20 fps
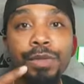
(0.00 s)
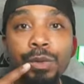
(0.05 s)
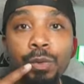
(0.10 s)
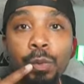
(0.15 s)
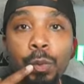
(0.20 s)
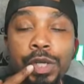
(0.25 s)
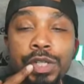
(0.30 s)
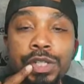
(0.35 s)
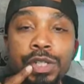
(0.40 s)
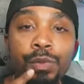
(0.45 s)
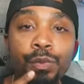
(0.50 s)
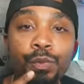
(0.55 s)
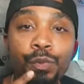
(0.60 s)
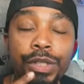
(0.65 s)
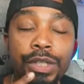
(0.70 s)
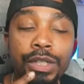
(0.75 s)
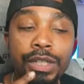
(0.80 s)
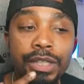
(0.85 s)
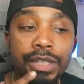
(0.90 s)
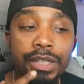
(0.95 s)
There wasn't
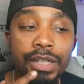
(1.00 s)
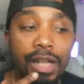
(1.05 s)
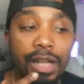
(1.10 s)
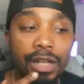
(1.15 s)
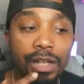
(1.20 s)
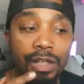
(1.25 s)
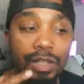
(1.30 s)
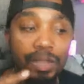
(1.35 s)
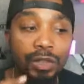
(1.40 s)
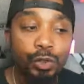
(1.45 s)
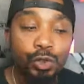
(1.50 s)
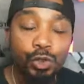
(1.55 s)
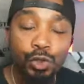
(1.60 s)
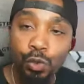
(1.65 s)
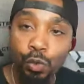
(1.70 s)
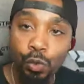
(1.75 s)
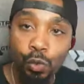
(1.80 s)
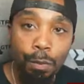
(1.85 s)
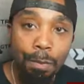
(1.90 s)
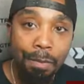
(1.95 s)
really
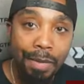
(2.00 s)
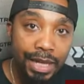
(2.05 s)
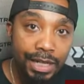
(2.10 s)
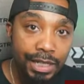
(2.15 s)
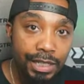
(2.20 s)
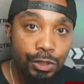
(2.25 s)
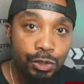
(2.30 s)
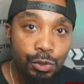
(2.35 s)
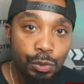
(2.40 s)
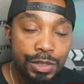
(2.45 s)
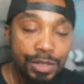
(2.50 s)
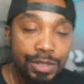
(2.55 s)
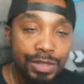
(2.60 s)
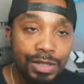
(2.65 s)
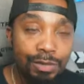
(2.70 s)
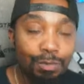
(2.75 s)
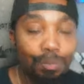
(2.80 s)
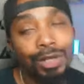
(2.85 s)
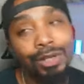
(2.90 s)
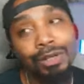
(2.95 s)
too many
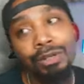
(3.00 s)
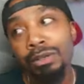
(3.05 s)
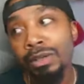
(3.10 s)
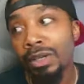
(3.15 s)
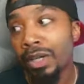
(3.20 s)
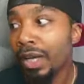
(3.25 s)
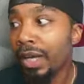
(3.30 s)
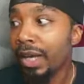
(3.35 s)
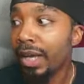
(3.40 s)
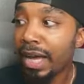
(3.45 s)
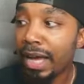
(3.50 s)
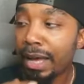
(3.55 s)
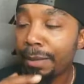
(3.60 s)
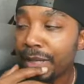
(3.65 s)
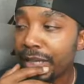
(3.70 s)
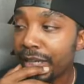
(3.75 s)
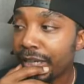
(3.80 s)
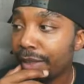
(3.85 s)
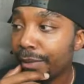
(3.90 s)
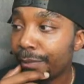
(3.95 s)
twisted... Well, I
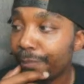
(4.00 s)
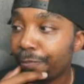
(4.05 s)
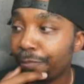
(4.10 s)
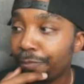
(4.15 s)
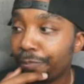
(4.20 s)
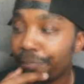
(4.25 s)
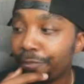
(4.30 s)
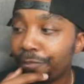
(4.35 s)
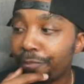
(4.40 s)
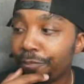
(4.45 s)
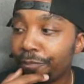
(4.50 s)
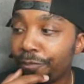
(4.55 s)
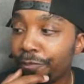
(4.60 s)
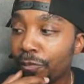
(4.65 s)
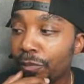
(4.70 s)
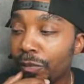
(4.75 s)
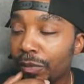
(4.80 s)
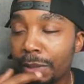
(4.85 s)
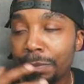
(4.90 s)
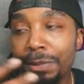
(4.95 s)
mean,
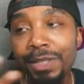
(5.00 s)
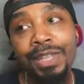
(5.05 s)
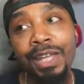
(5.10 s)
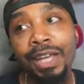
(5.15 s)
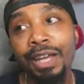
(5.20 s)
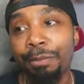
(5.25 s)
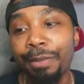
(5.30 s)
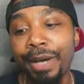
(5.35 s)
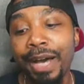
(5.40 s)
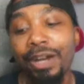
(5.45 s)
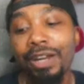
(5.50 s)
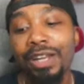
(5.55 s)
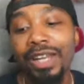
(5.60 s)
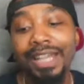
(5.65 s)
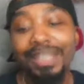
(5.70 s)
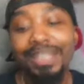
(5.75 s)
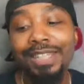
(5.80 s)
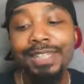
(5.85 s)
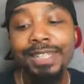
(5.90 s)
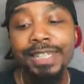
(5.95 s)
let me think about it.
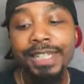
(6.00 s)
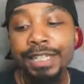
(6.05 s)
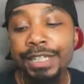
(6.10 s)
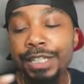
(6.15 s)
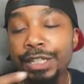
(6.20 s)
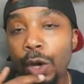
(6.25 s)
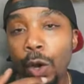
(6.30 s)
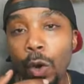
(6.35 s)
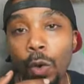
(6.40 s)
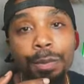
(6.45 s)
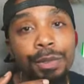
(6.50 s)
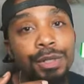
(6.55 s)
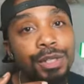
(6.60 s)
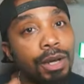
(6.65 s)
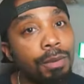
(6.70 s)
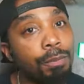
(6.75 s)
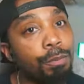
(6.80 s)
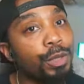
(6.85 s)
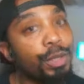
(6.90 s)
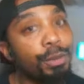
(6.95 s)
Like, the season opened
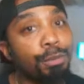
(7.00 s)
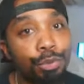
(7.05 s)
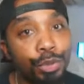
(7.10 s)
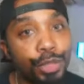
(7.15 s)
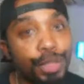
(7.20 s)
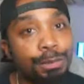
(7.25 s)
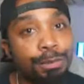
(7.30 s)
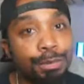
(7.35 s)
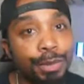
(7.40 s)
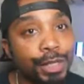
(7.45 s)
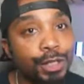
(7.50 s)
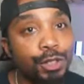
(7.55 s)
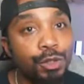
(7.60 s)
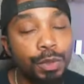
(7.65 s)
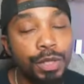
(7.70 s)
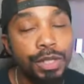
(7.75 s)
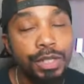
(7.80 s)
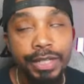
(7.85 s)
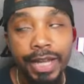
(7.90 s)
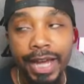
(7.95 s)
up with a pretty big
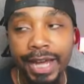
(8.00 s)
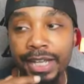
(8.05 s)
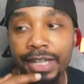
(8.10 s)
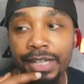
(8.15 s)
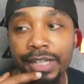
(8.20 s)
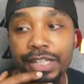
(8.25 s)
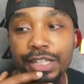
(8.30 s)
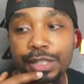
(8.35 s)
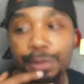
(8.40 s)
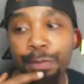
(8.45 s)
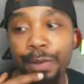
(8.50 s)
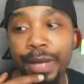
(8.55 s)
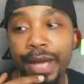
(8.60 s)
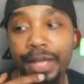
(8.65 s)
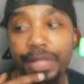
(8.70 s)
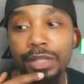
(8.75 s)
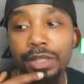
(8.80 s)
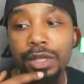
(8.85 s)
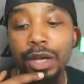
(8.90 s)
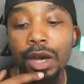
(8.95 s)
twist. I didn't
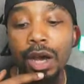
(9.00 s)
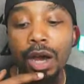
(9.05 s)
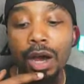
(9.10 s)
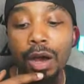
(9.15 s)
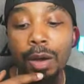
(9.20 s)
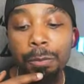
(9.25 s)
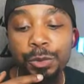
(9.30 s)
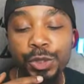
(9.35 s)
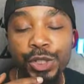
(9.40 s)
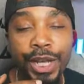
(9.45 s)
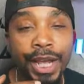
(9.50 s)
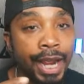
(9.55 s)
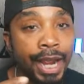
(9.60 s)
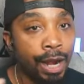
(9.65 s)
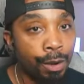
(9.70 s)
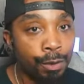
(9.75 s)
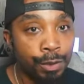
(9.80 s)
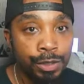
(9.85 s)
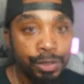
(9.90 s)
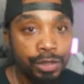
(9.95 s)
expect
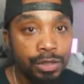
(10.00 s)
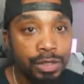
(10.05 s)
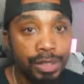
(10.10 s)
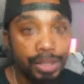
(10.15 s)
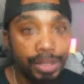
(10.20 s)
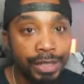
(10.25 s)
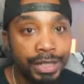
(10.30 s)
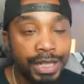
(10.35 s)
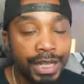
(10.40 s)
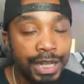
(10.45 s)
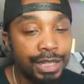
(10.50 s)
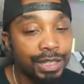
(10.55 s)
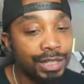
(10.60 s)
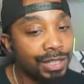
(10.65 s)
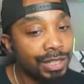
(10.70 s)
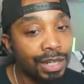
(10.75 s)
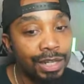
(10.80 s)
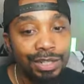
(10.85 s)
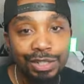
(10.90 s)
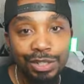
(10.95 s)
Jaehaerys, the king's
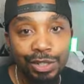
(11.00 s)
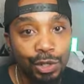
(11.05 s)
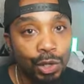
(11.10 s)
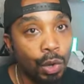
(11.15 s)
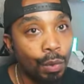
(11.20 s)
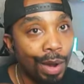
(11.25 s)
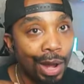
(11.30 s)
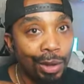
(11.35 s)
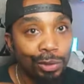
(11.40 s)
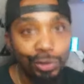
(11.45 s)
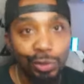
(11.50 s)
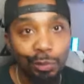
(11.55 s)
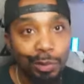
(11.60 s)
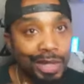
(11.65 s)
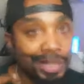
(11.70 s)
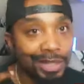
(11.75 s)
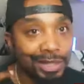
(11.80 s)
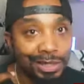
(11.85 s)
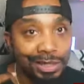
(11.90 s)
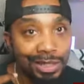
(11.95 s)
son, to go out the
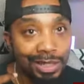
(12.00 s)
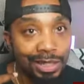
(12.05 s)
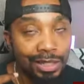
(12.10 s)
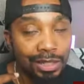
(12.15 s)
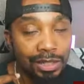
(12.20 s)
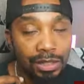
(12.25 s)
way he did.